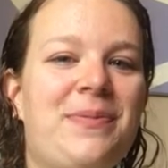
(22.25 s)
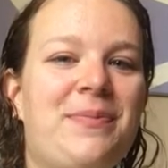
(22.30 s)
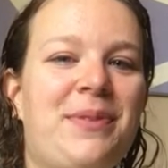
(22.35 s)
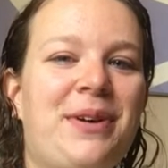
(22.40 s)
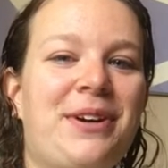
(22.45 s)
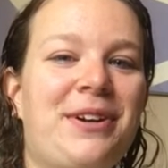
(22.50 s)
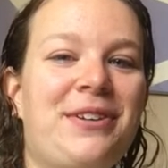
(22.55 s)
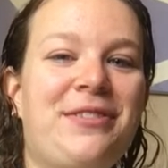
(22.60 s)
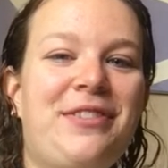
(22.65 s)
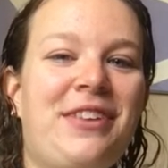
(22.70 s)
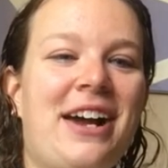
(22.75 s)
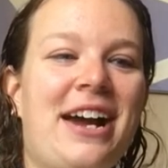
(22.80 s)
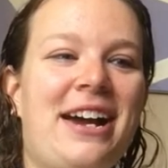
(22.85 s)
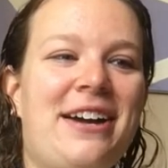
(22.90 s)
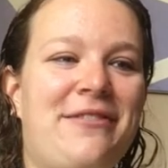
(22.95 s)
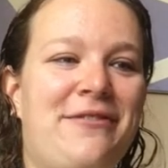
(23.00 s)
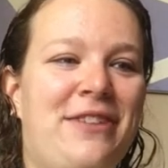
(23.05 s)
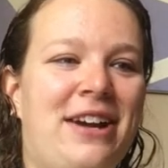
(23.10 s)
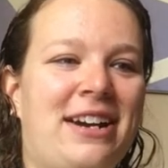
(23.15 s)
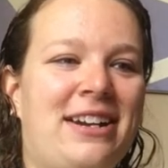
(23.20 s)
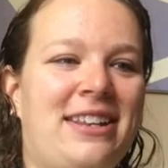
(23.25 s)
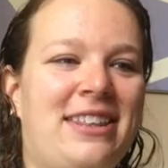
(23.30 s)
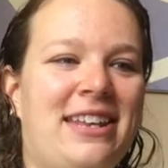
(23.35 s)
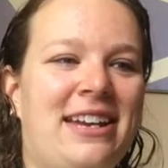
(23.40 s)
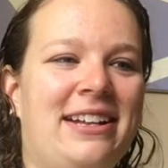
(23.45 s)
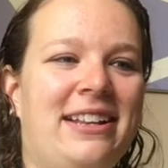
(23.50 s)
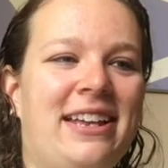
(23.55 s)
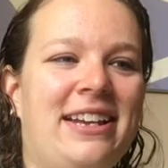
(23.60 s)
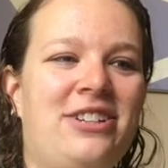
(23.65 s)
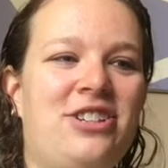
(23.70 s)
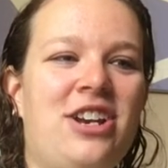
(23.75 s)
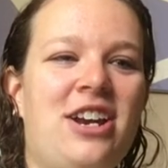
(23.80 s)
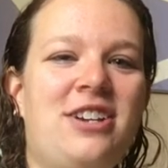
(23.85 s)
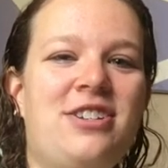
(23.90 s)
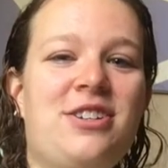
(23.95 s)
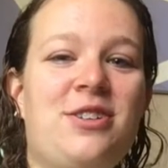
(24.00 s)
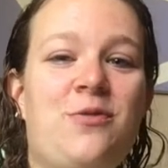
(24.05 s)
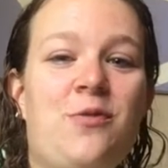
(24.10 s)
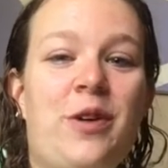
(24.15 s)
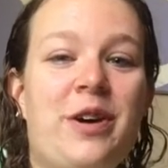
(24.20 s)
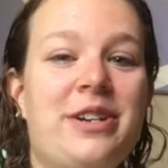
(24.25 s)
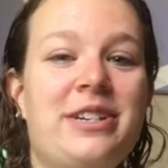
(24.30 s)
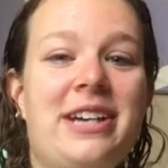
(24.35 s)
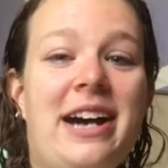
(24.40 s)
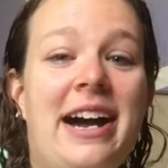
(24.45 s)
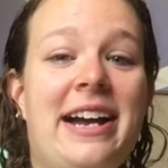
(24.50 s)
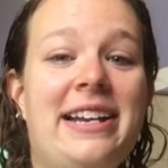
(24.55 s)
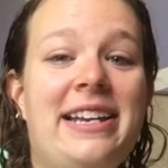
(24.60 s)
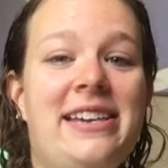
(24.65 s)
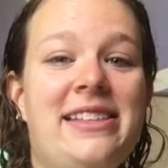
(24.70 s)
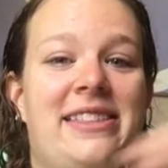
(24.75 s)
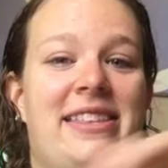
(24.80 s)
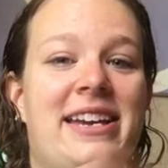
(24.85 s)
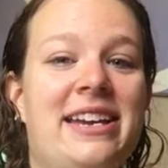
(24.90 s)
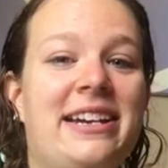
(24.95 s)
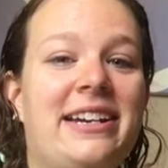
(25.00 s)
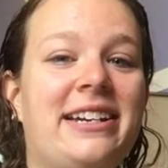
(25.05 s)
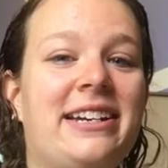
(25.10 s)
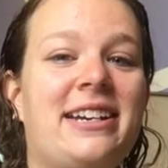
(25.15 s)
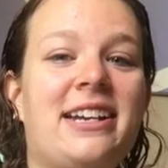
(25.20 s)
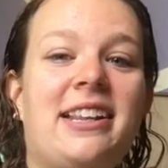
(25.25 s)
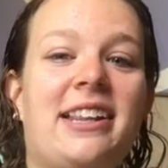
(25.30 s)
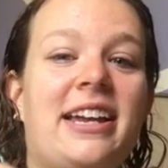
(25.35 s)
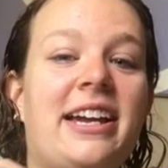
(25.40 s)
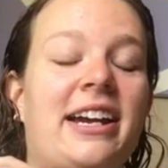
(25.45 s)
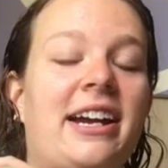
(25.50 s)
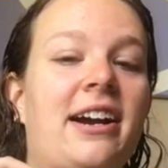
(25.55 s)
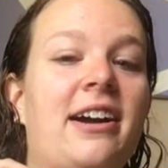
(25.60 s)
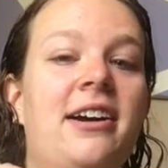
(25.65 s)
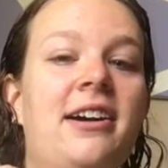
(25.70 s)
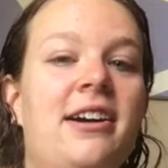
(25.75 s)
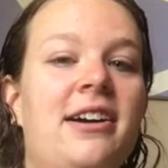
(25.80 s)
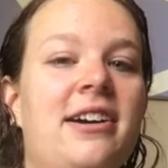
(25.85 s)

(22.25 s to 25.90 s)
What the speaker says: butterfly effect thing. Like changing one tiny thing could like